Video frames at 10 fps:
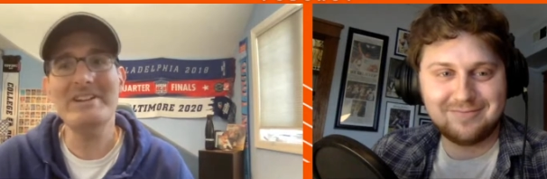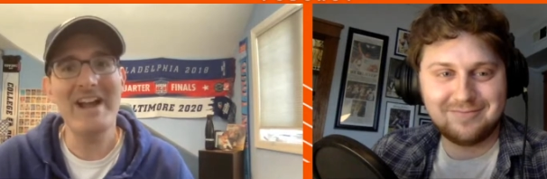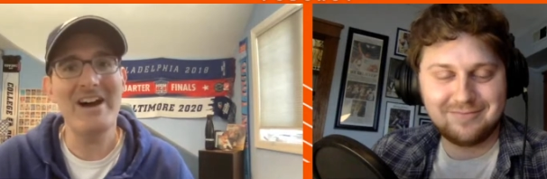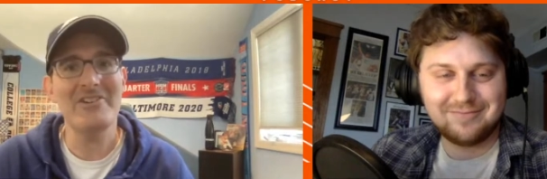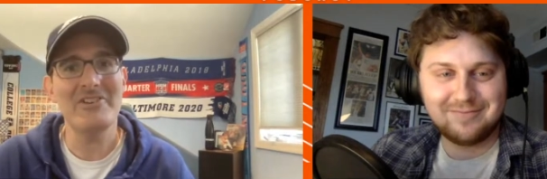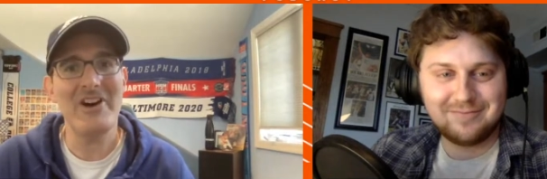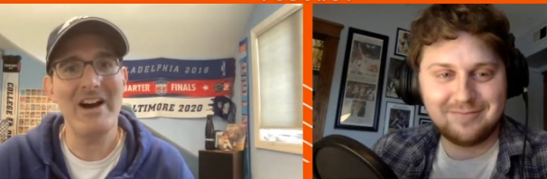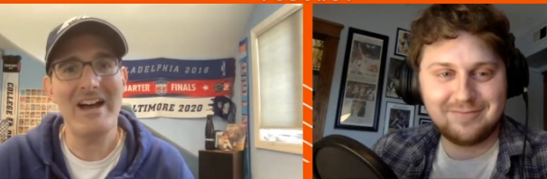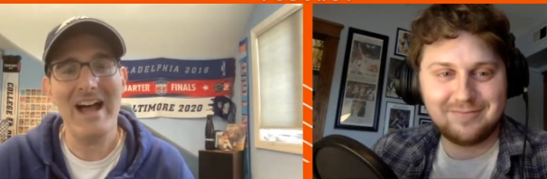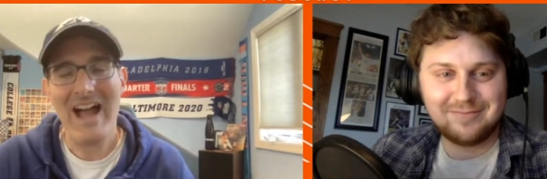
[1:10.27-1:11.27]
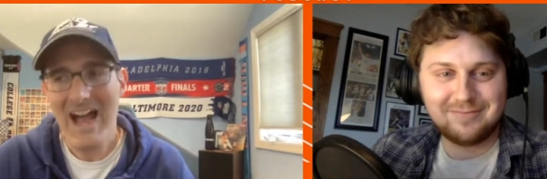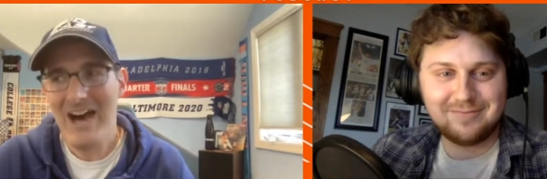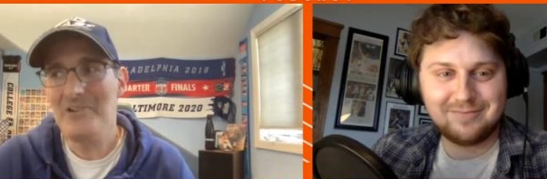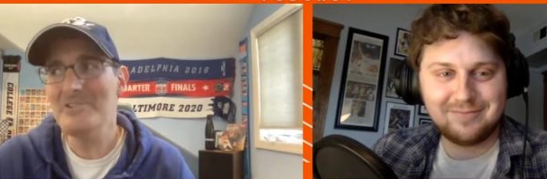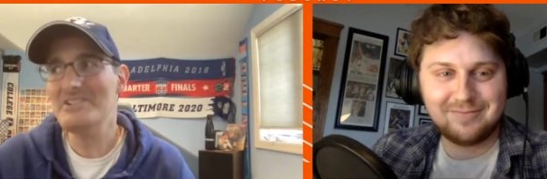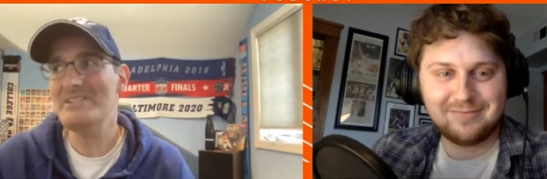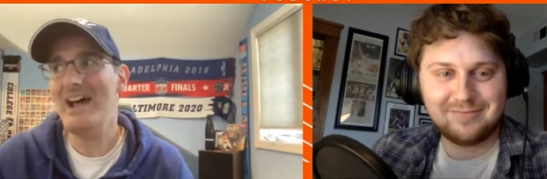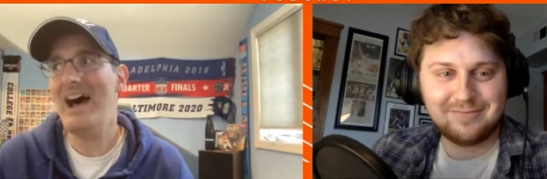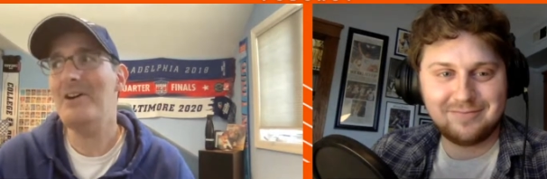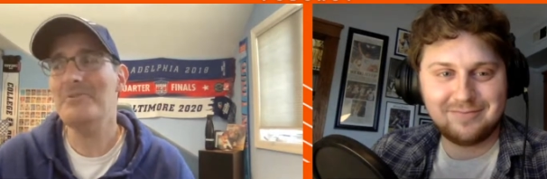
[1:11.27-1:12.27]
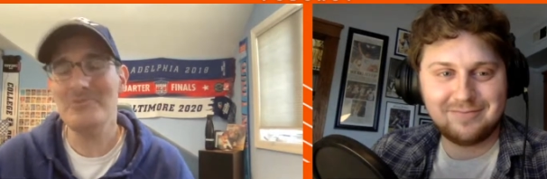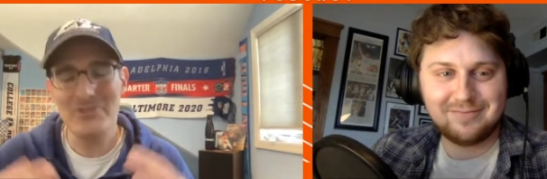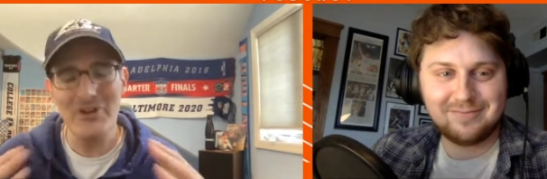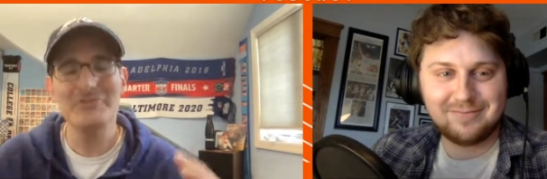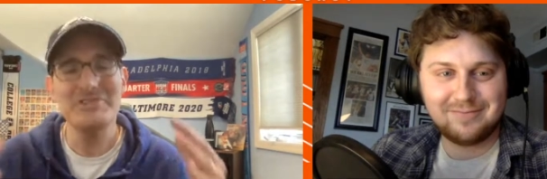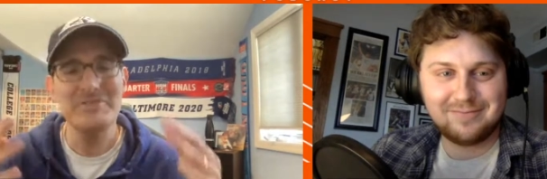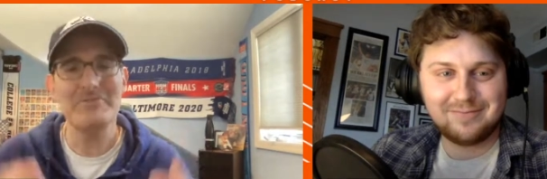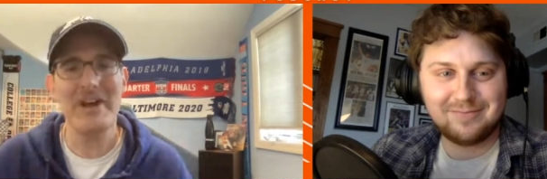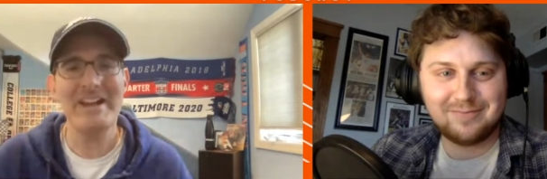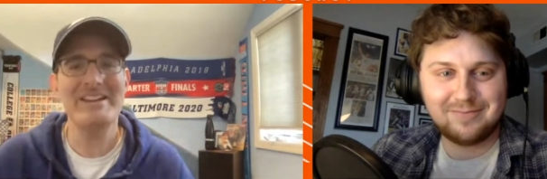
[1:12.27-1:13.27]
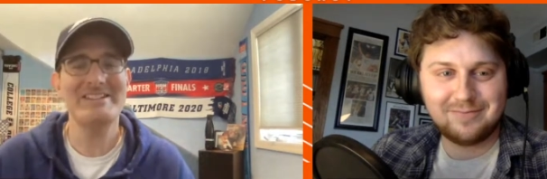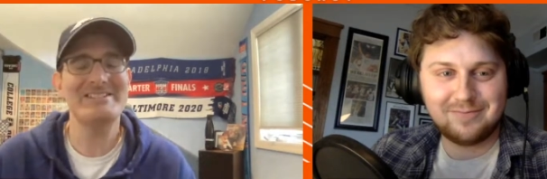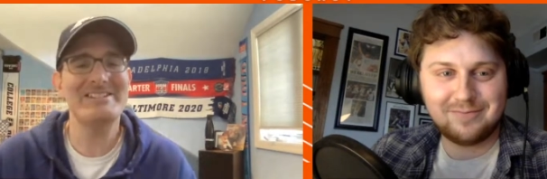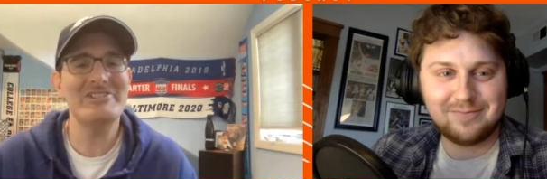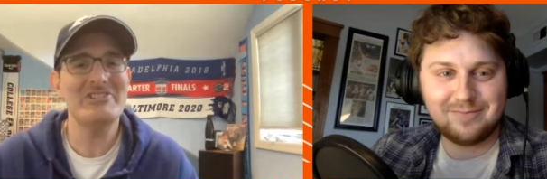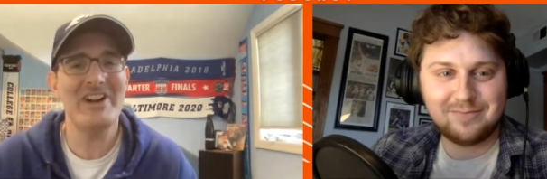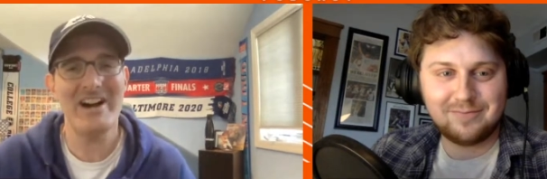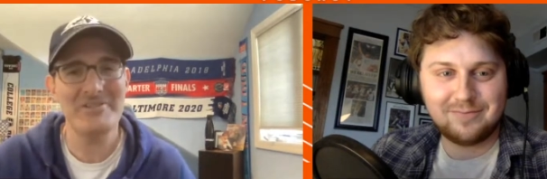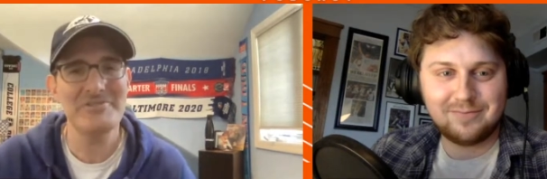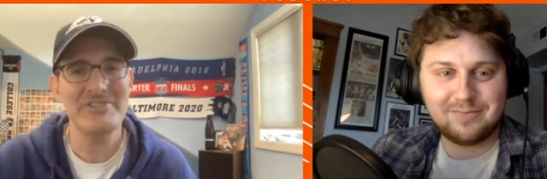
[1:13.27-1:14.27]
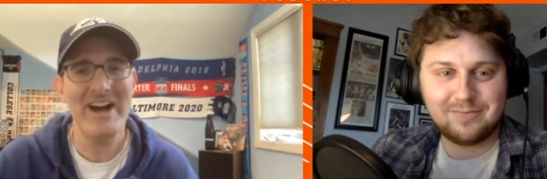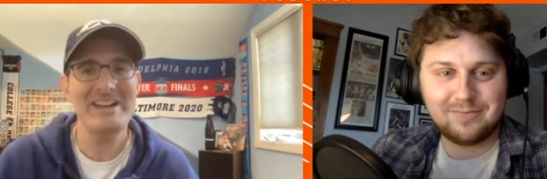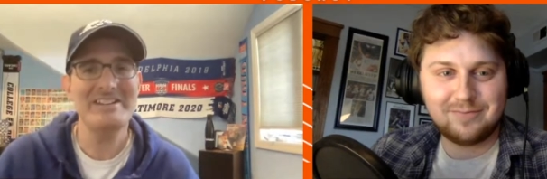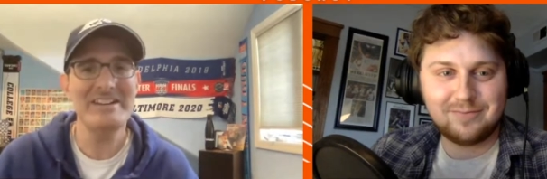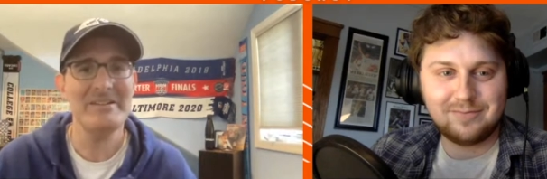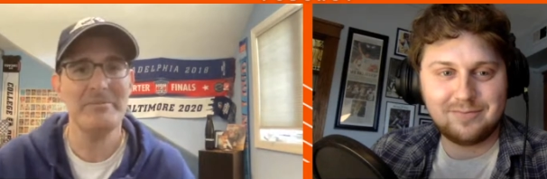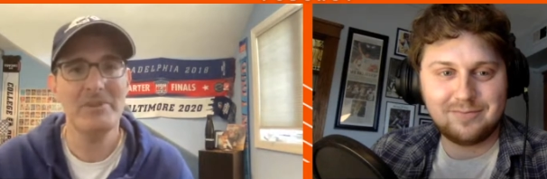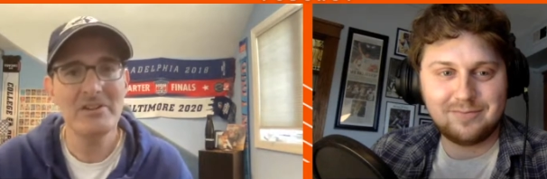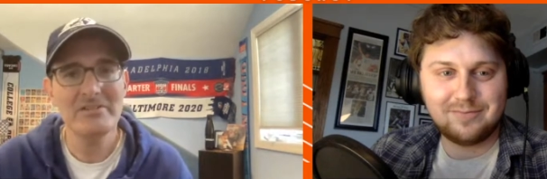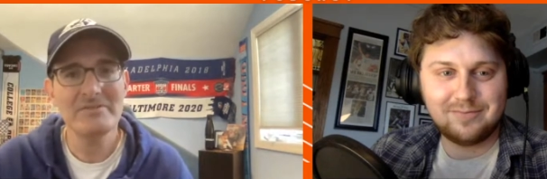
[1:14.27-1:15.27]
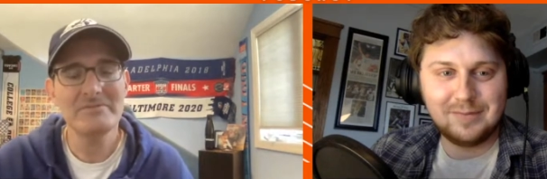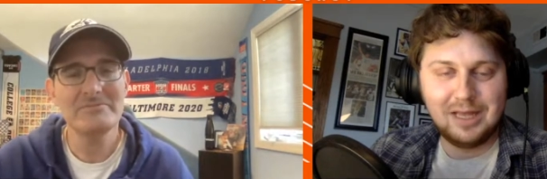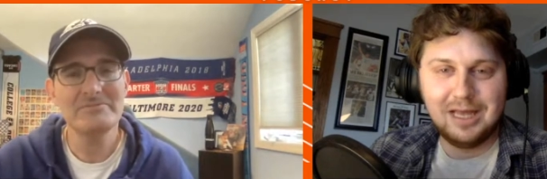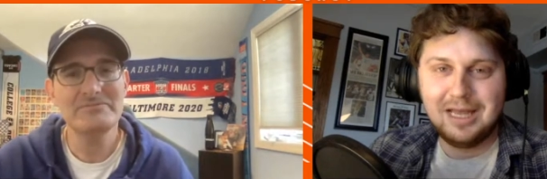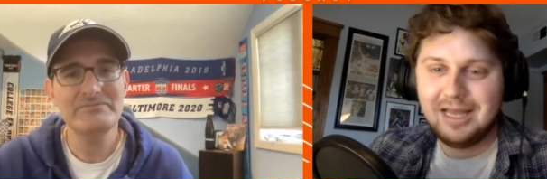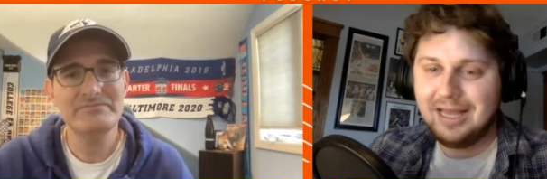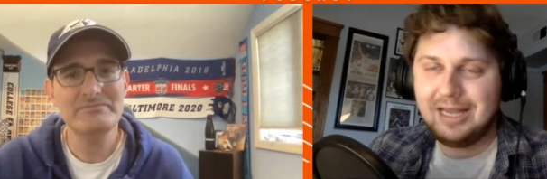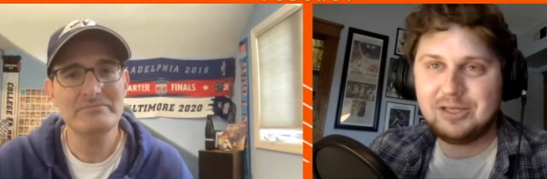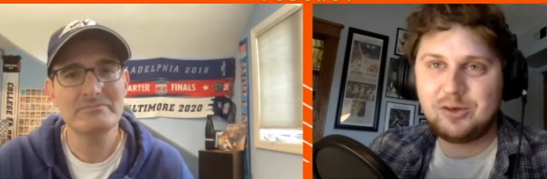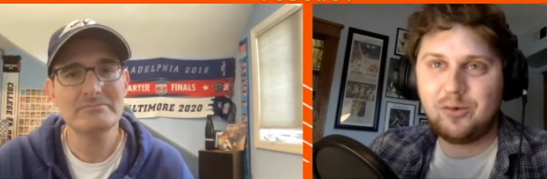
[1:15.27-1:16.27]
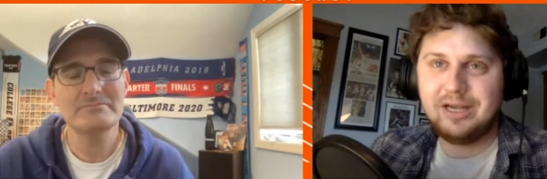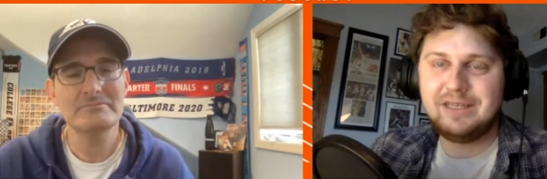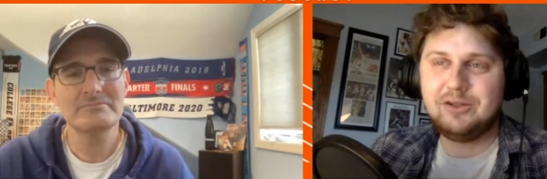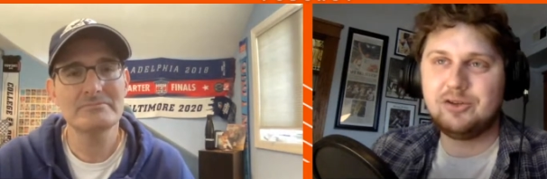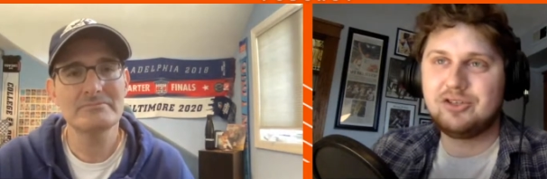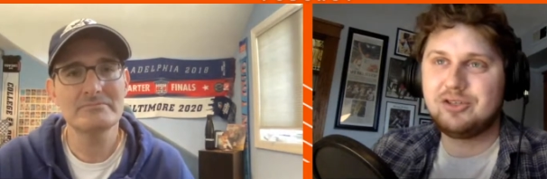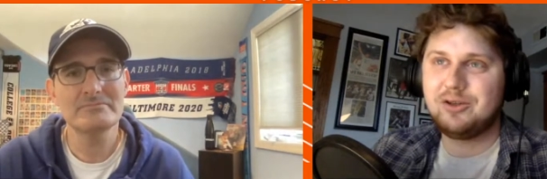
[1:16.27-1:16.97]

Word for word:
Speaker 1: week out, how is how close to ready is this Chicago Sky team?
Speaker 2: It's crazy. There's